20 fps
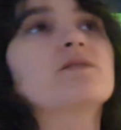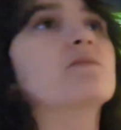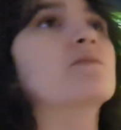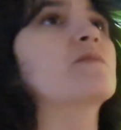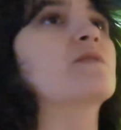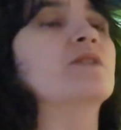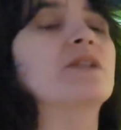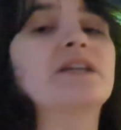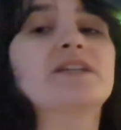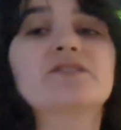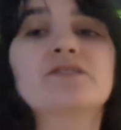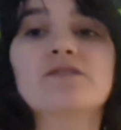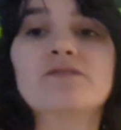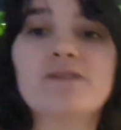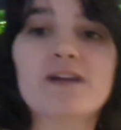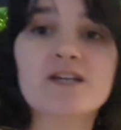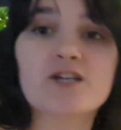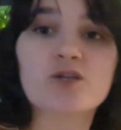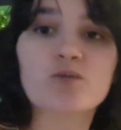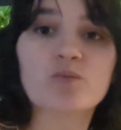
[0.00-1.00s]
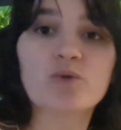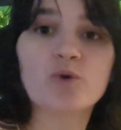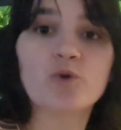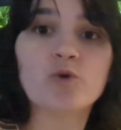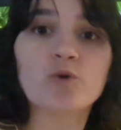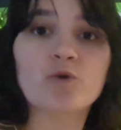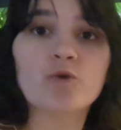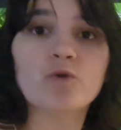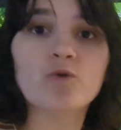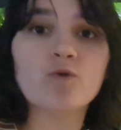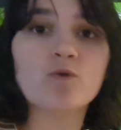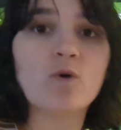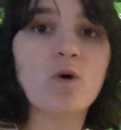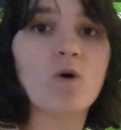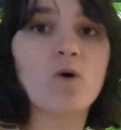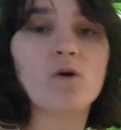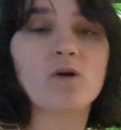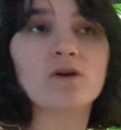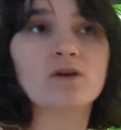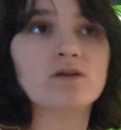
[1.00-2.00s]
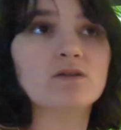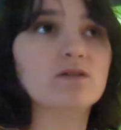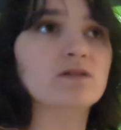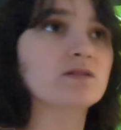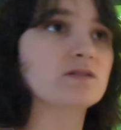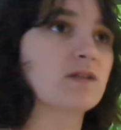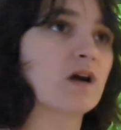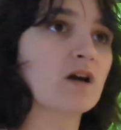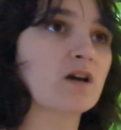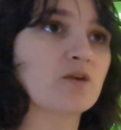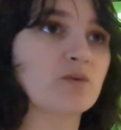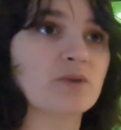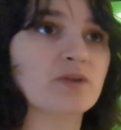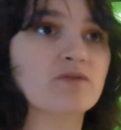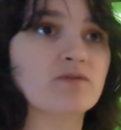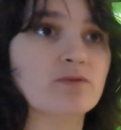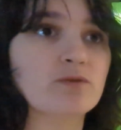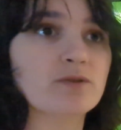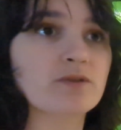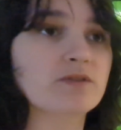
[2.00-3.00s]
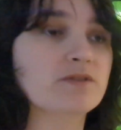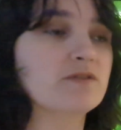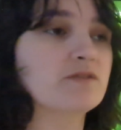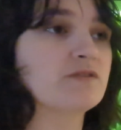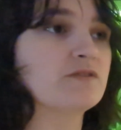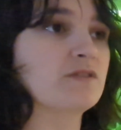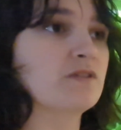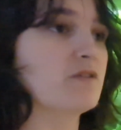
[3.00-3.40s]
the likes of fish poo or duckweed roots